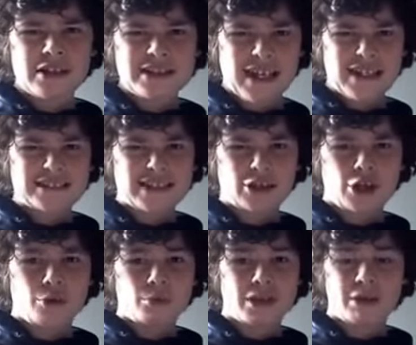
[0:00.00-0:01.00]
Gets That
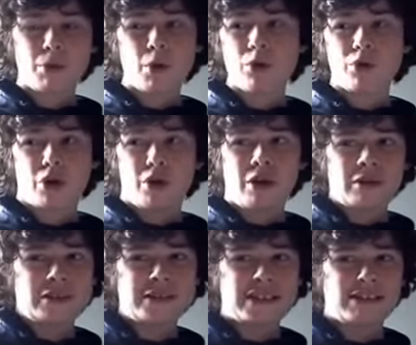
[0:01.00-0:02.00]
Girl, they were all
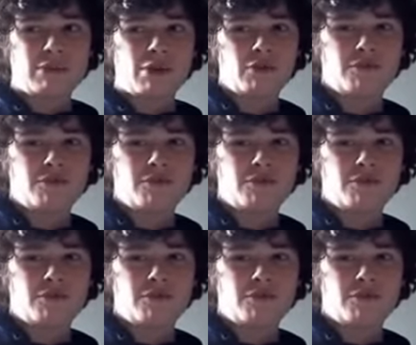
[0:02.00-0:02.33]
on 0,